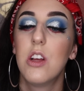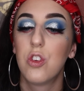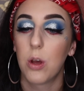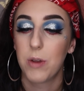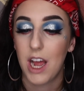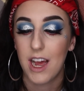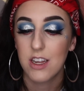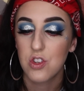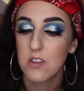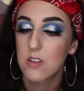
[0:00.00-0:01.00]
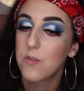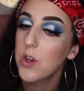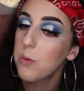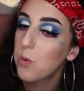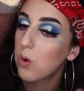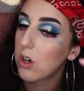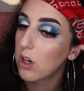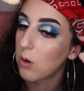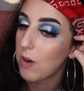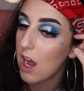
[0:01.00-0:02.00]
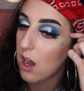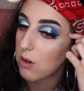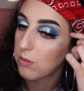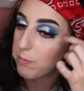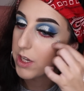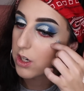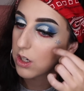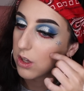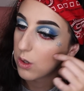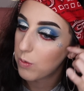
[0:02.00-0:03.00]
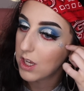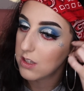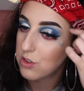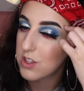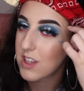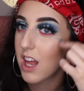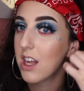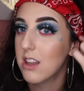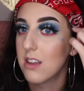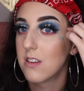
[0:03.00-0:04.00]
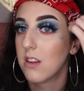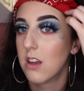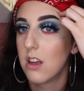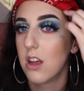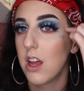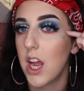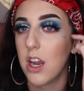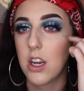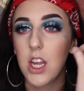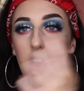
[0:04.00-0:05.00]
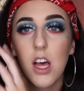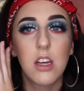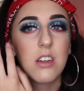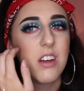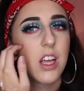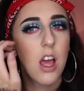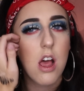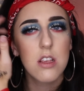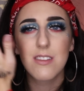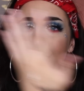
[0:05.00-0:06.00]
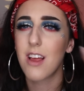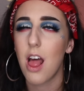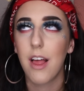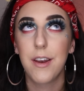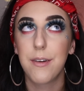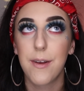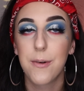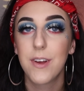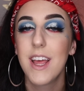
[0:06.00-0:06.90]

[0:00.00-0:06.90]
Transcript: So I'm gonna add just a few more around, bigger little ones, just kind of in this area, I guess. I don't know.